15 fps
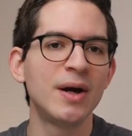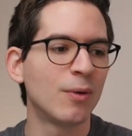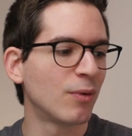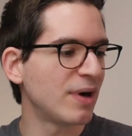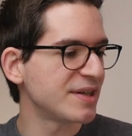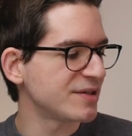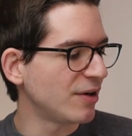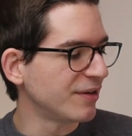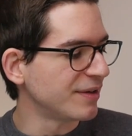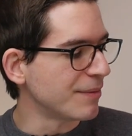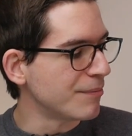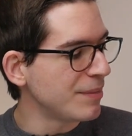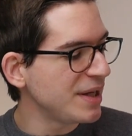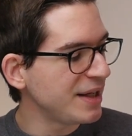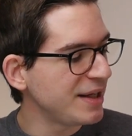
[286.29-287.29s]
whereas on the
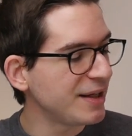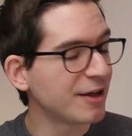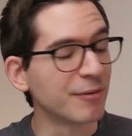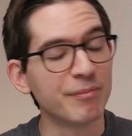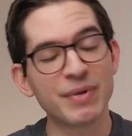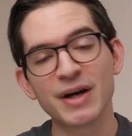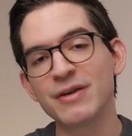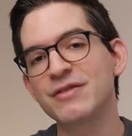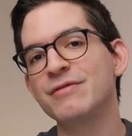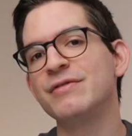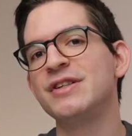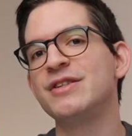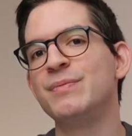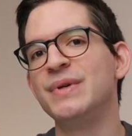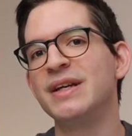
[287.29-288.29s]
Mini,
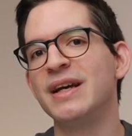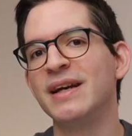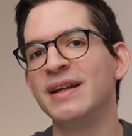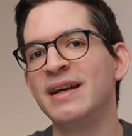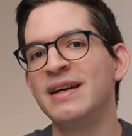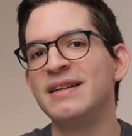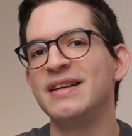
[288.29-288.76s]
comparatively speaking,